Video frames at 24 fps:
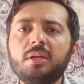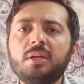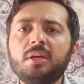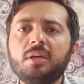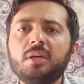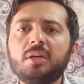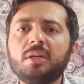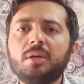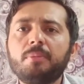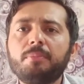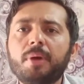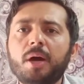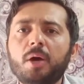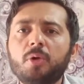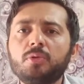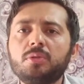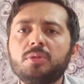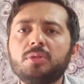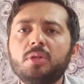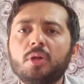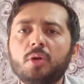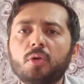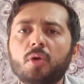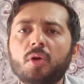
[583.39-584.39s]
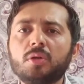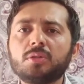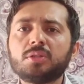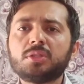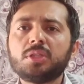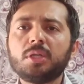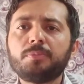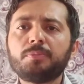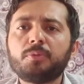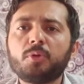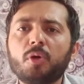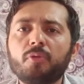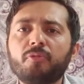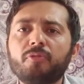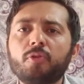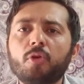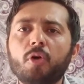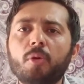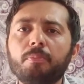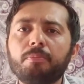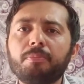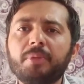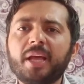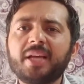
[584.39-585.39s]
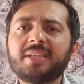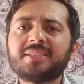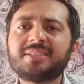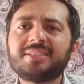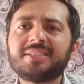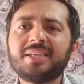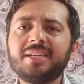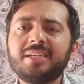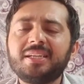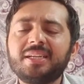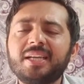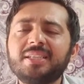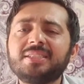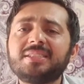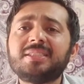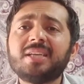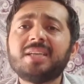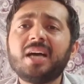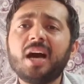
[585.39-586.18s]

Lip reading: learn about the concept of complex sentence,